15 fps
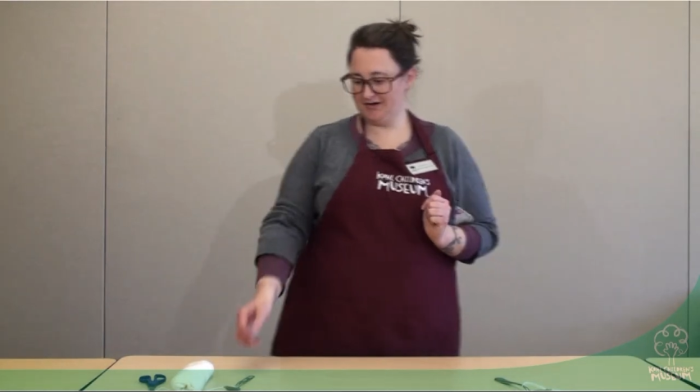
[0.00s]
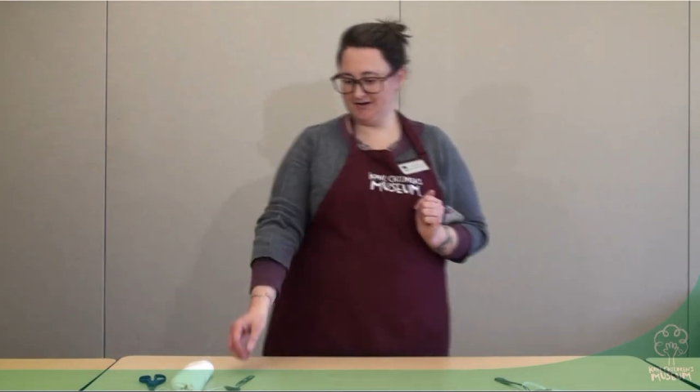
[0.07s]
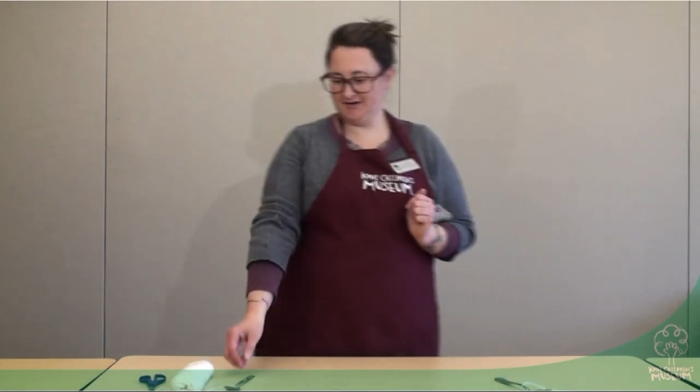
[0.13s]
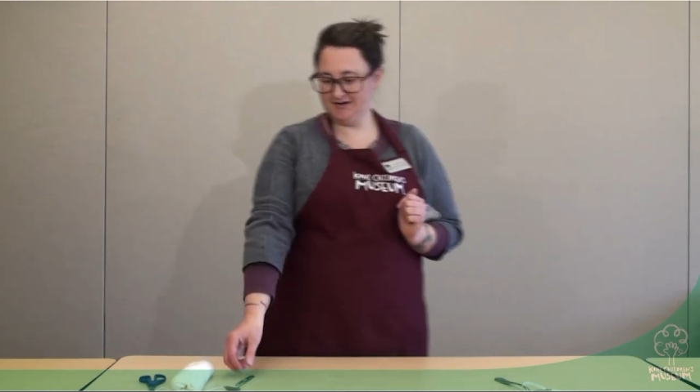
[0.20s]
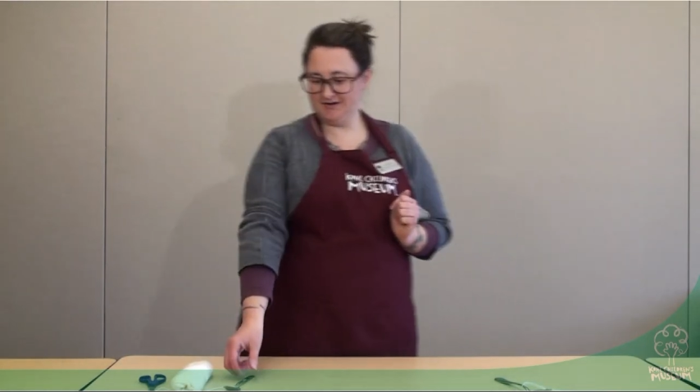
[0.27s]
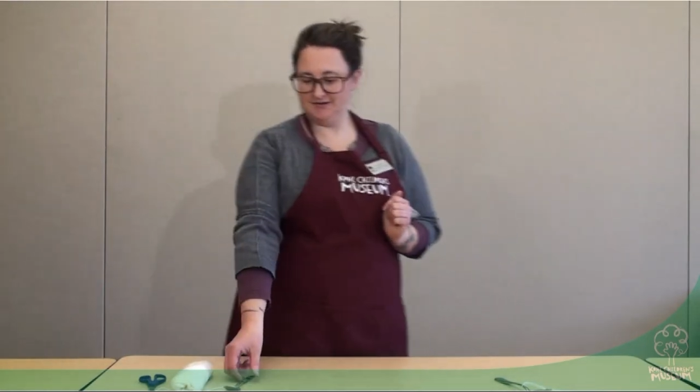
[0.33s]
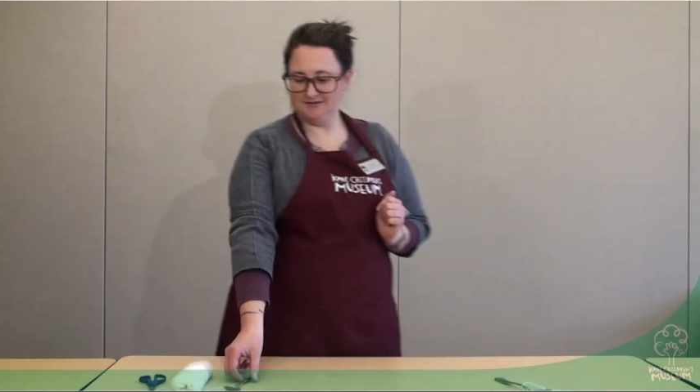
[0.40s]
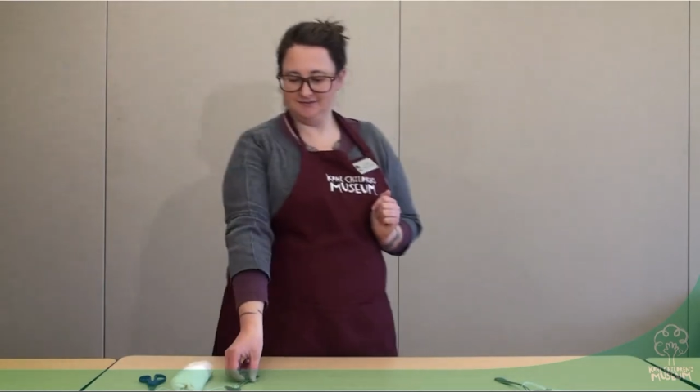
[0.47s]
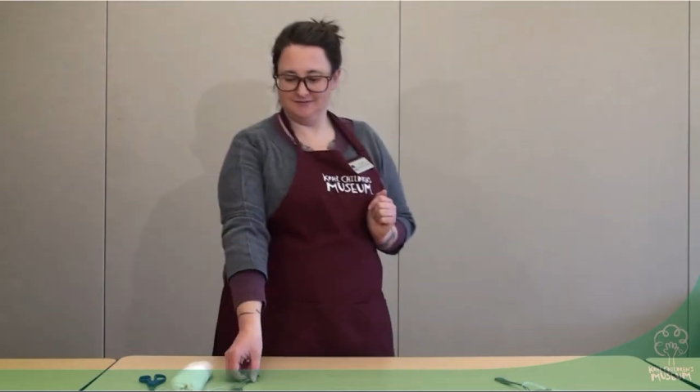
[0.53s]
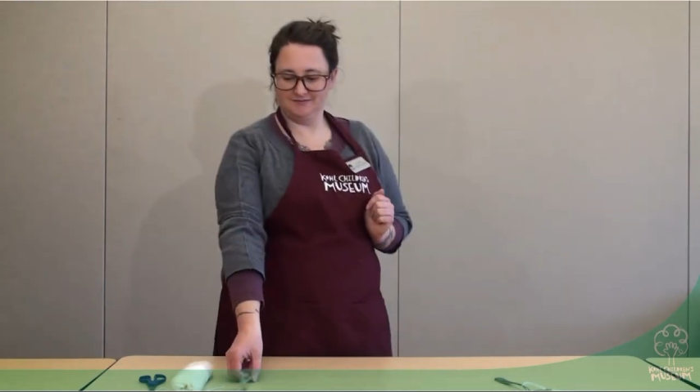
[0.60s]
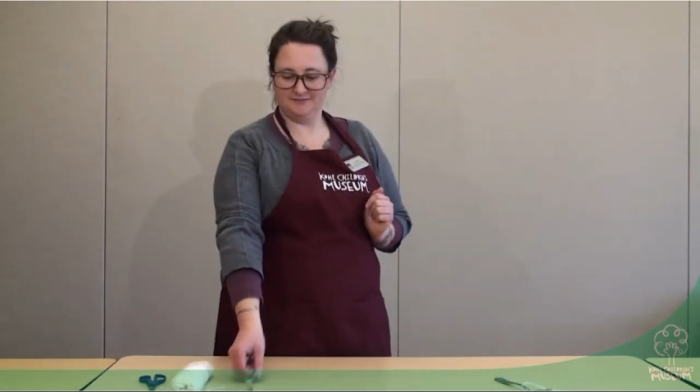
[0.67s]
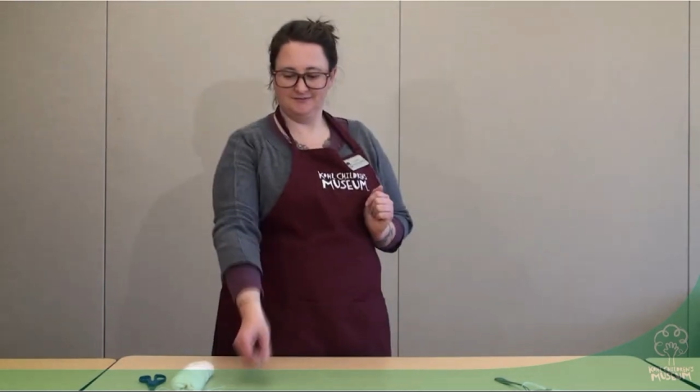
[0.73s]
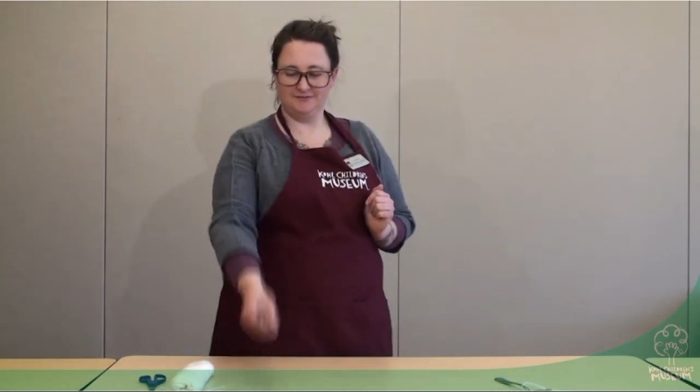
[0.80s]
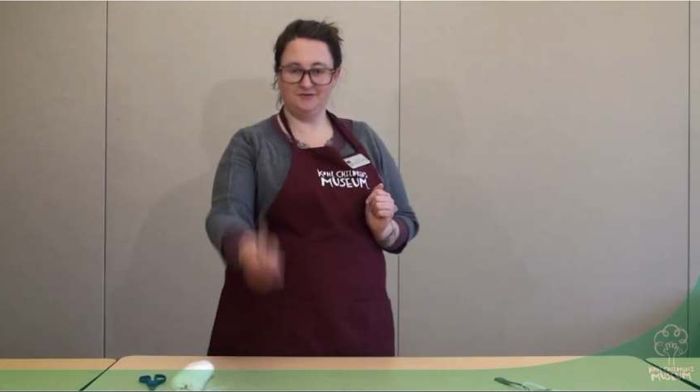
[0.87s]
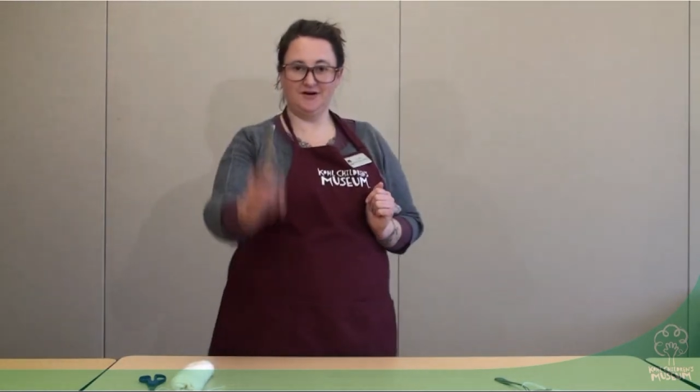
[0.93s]
to
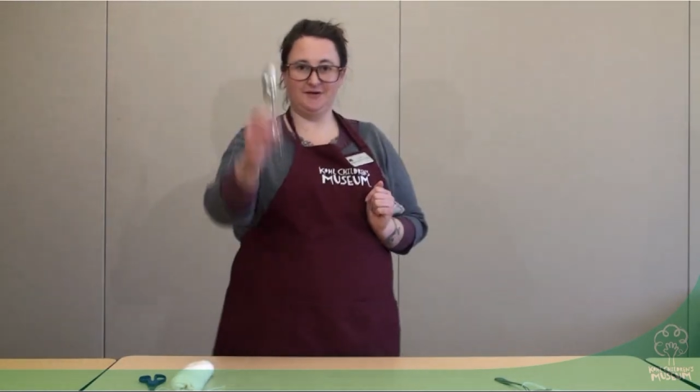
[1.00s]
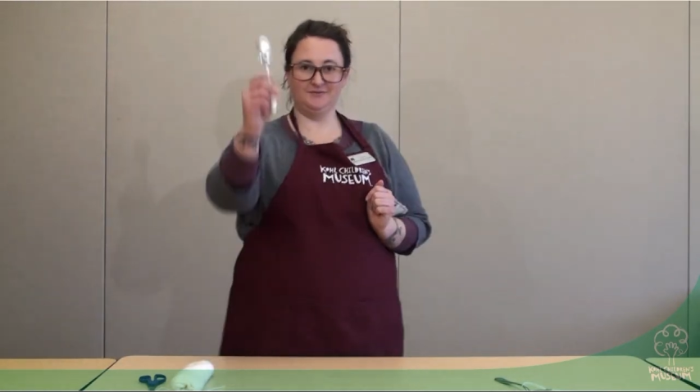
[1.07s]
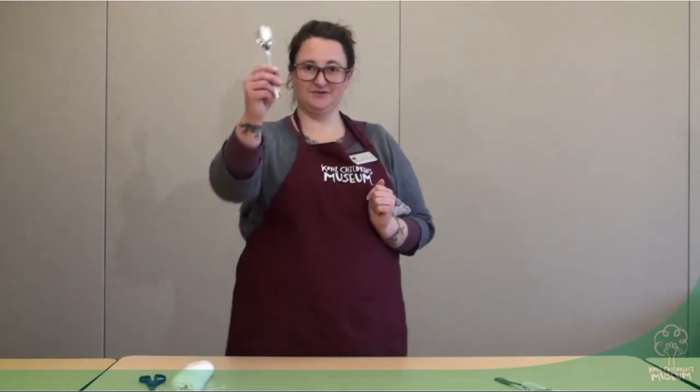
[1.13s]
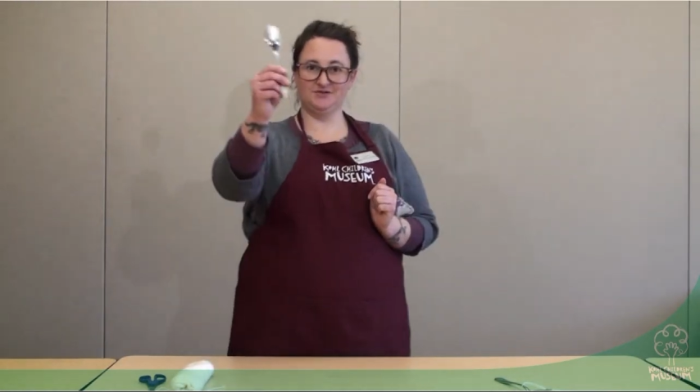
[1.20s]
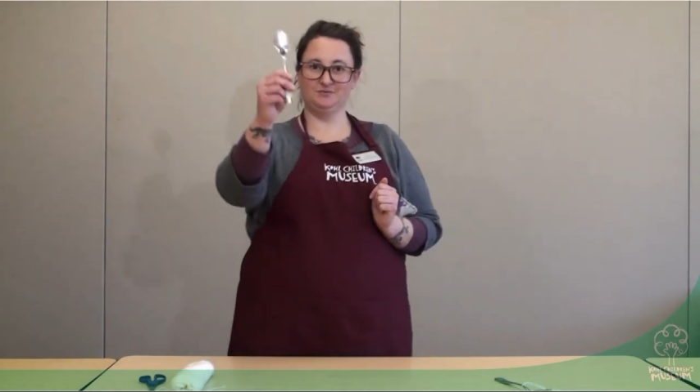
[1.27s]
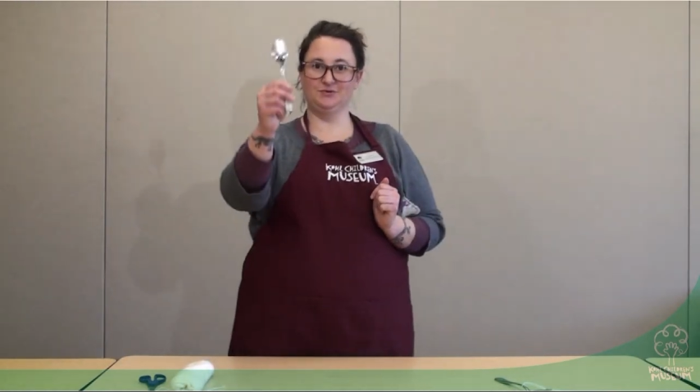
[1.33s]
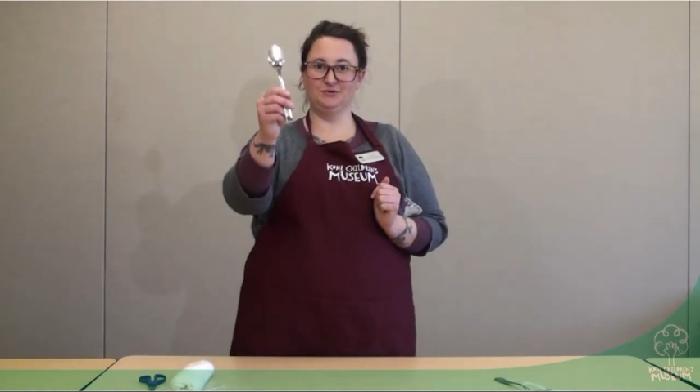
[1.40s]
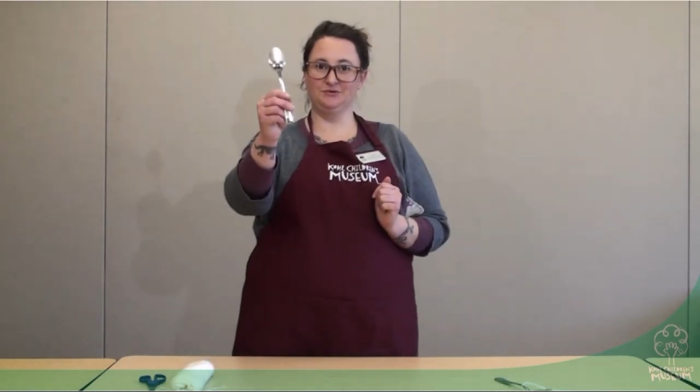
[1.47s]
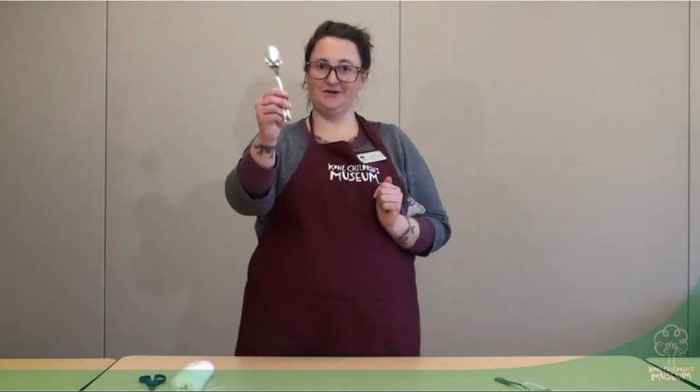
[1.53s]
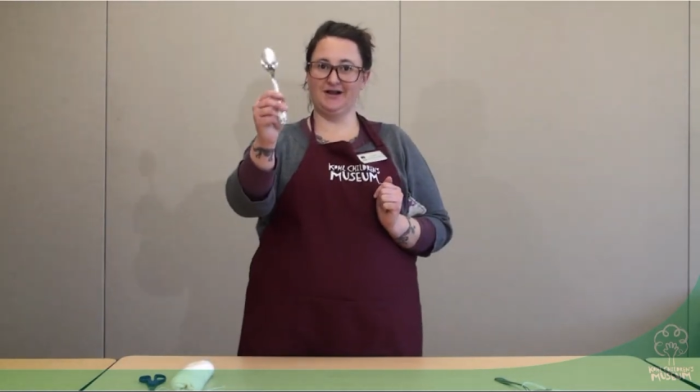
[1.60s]
grab a spoon.